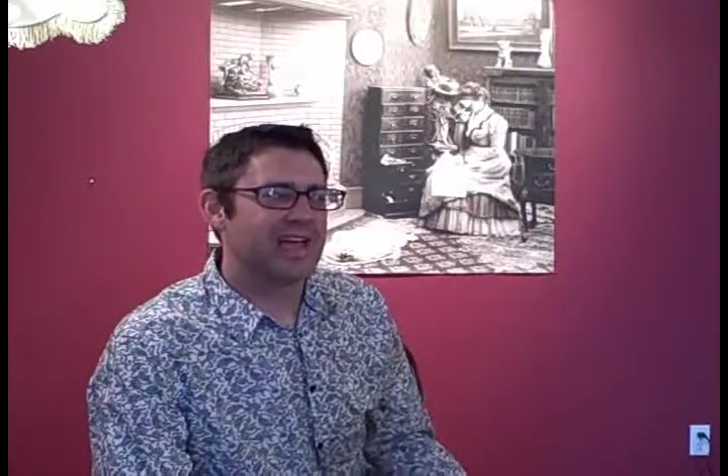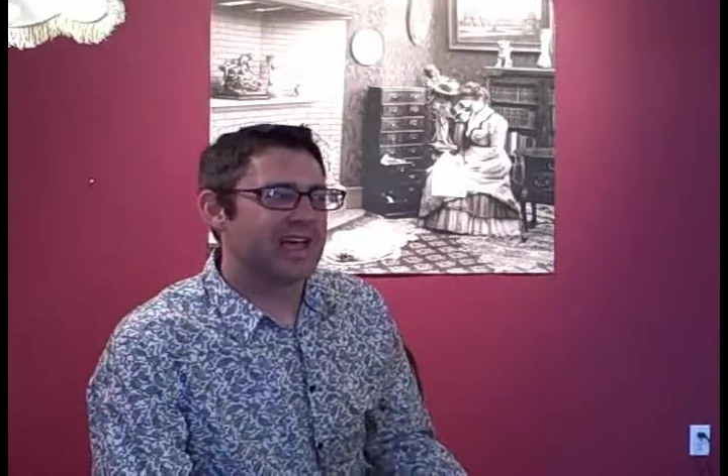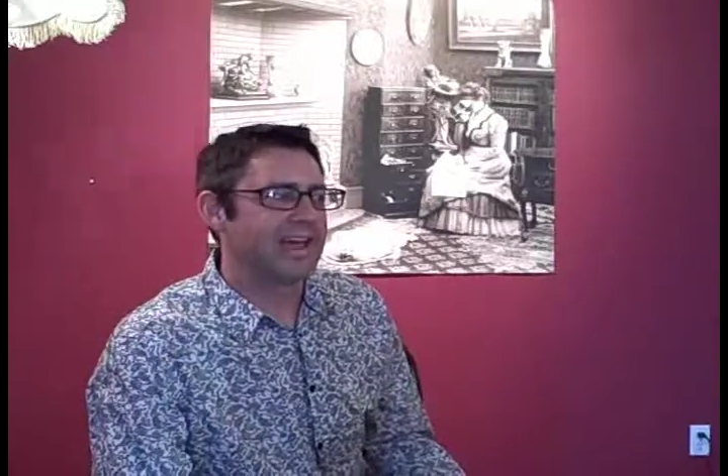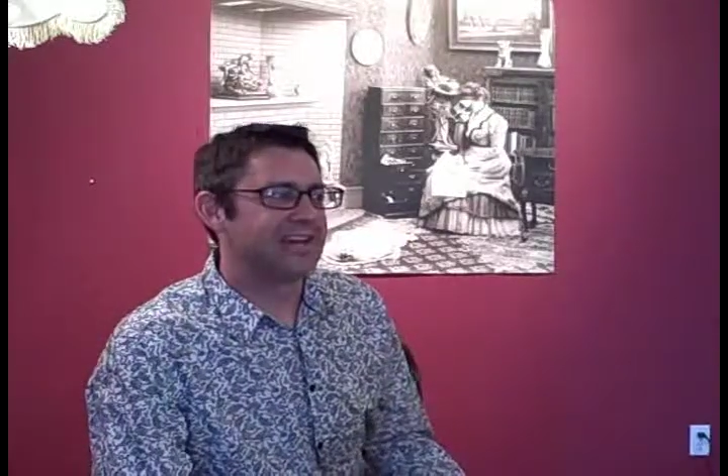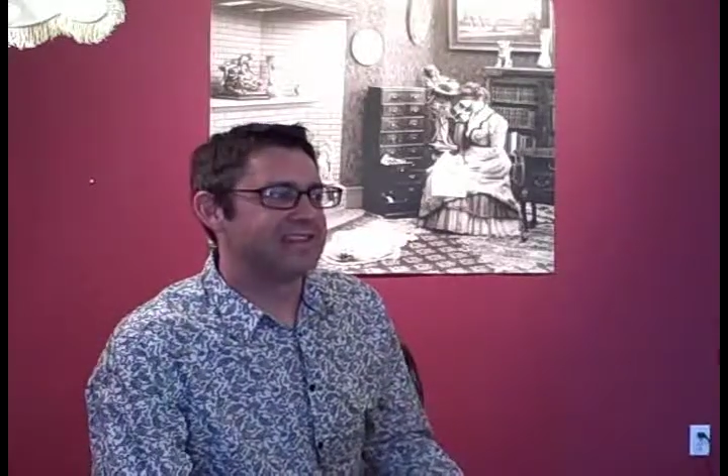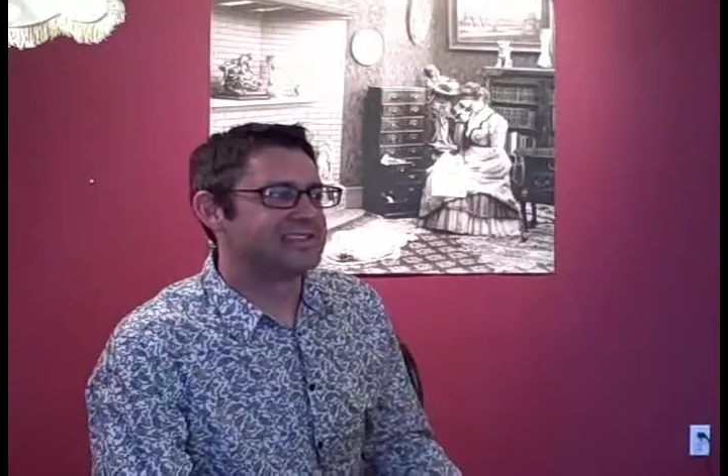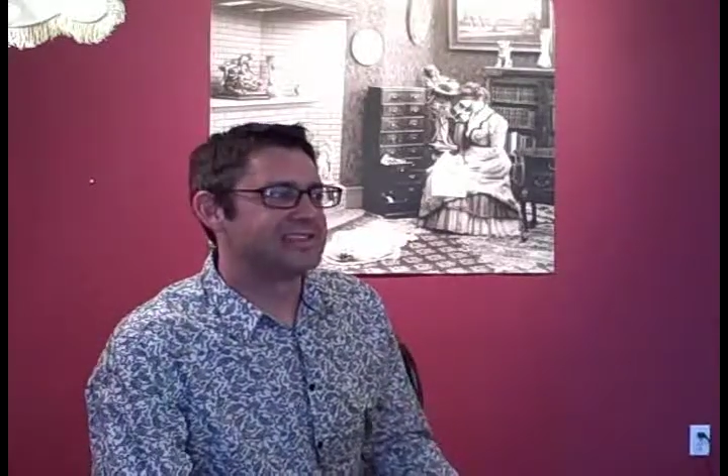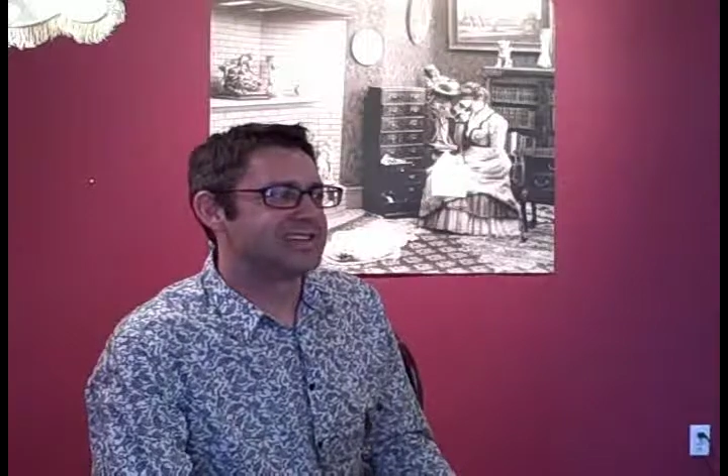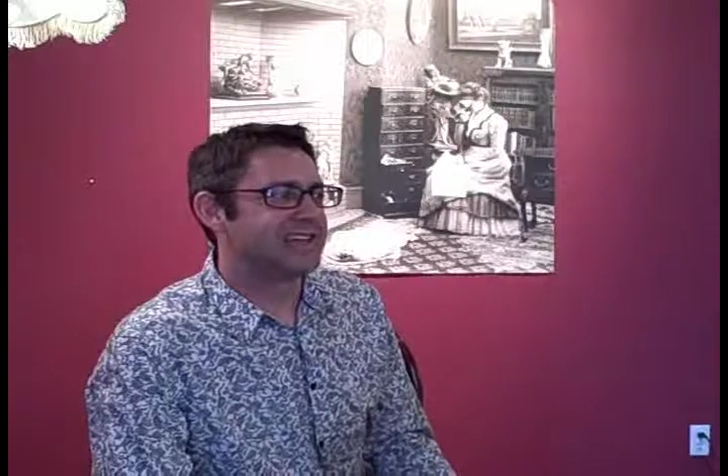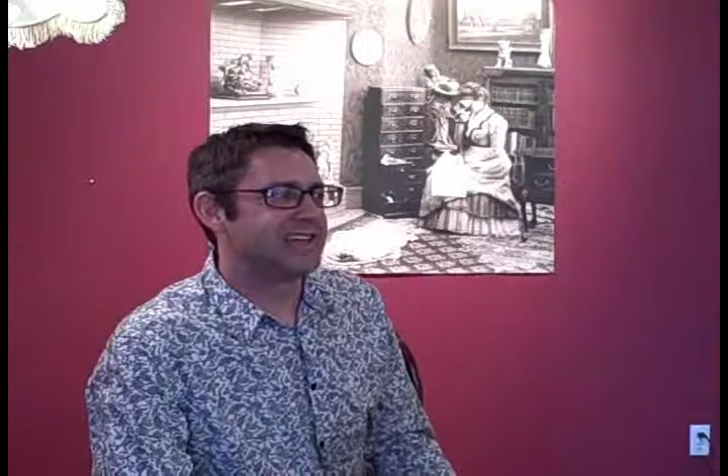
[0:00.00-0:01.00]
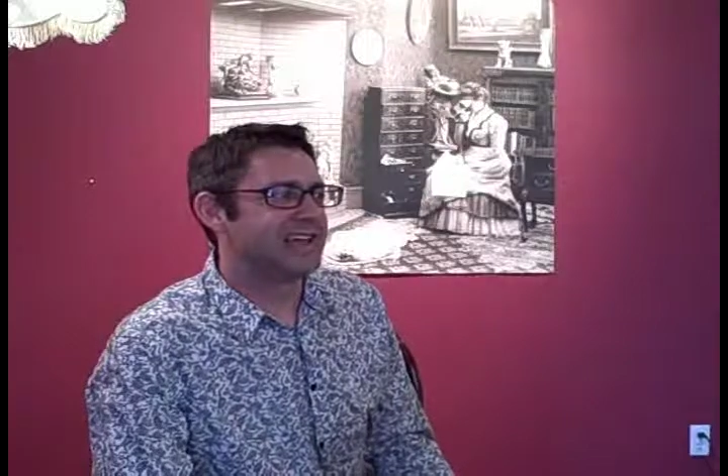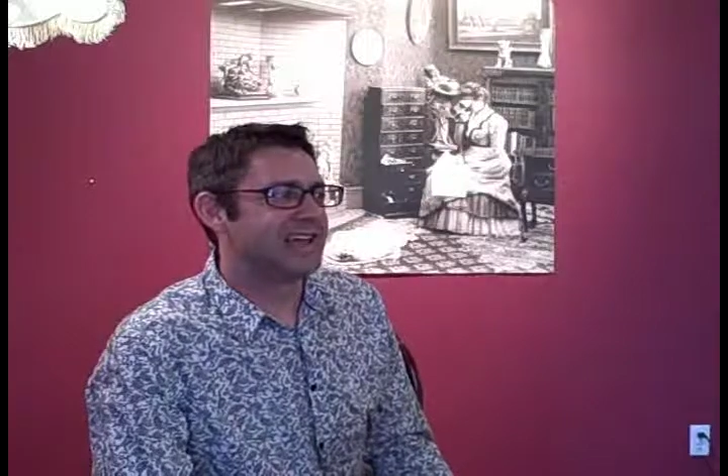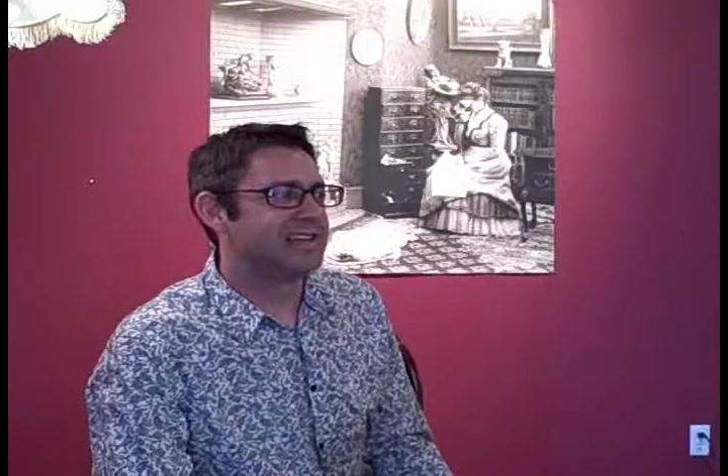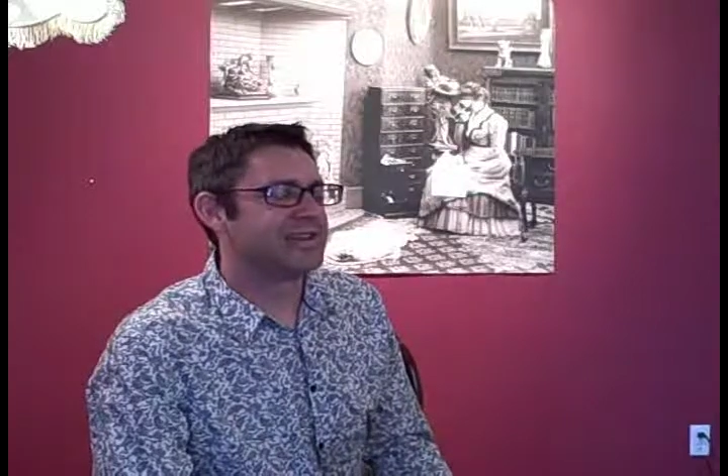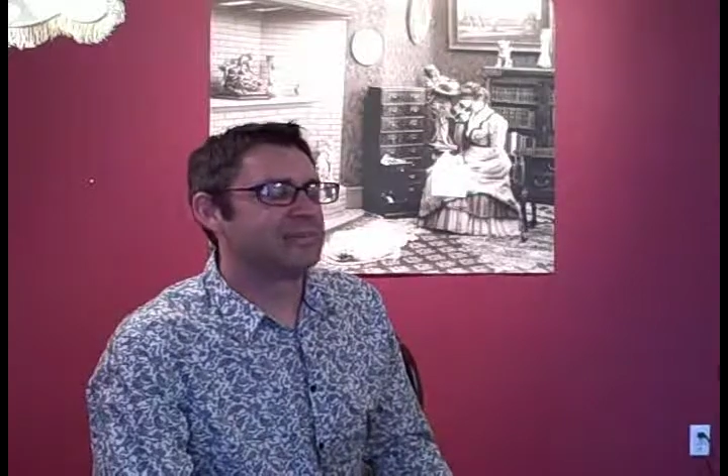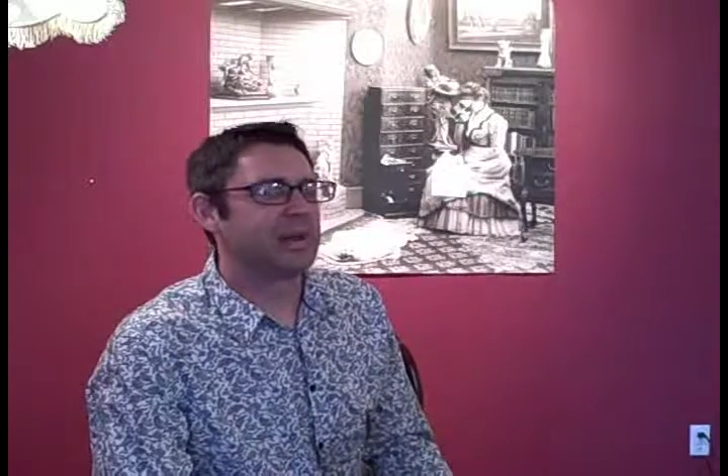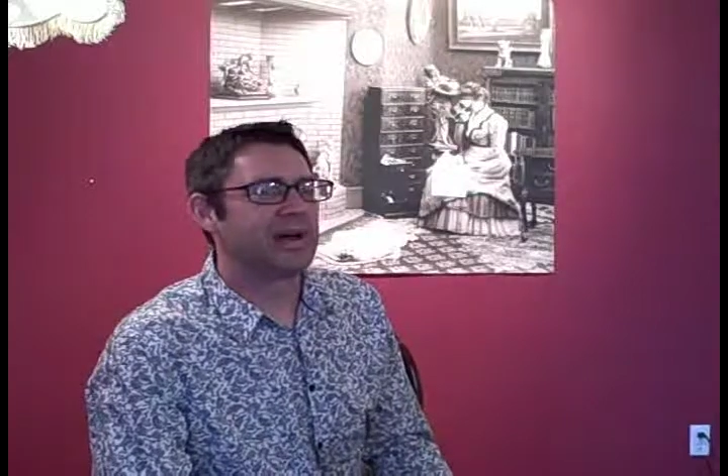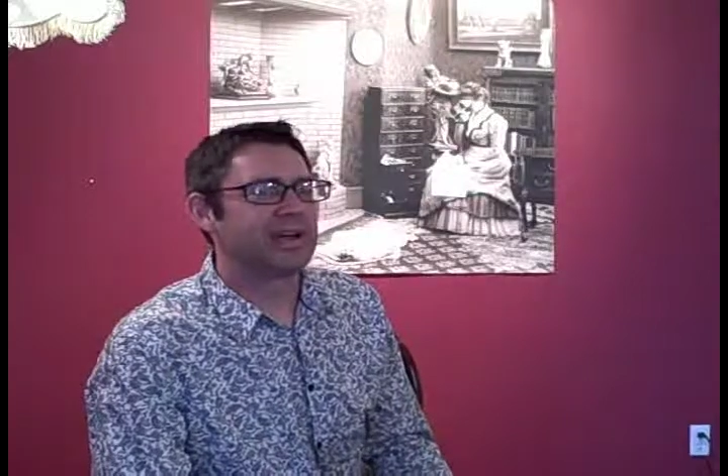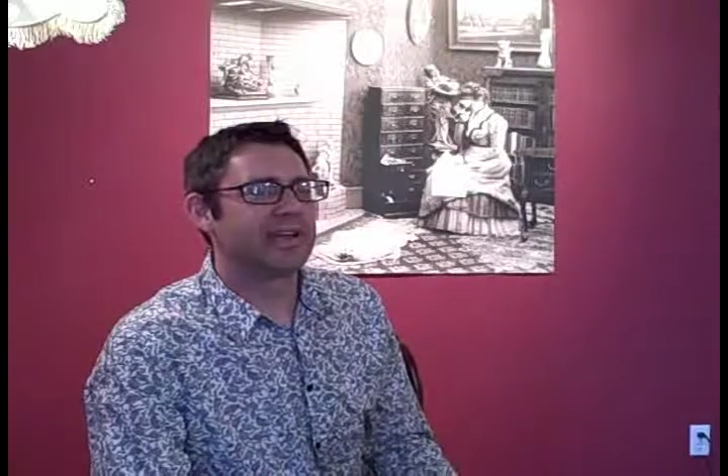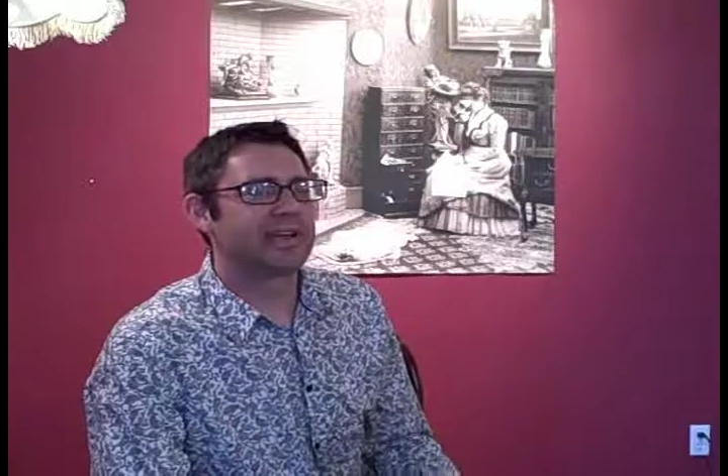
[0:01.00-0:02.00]
and ended up
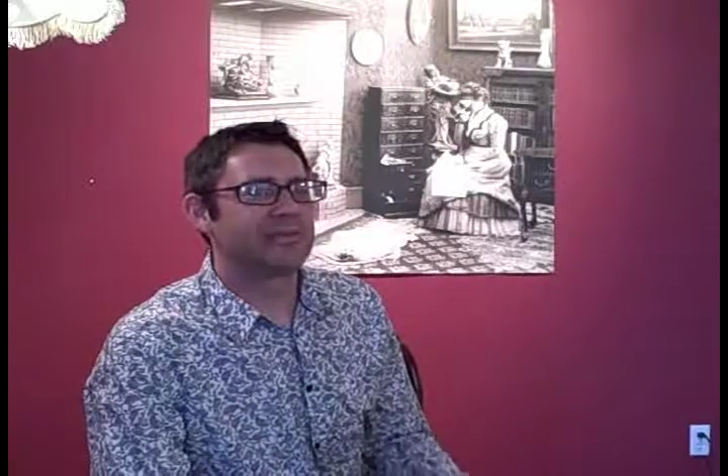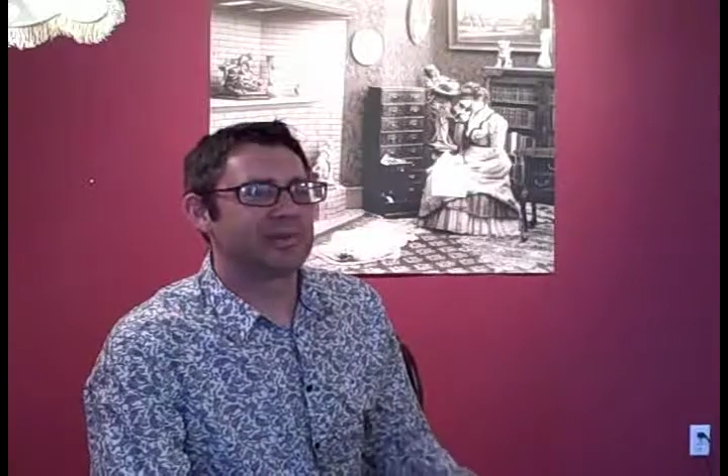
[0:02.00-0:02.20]
buying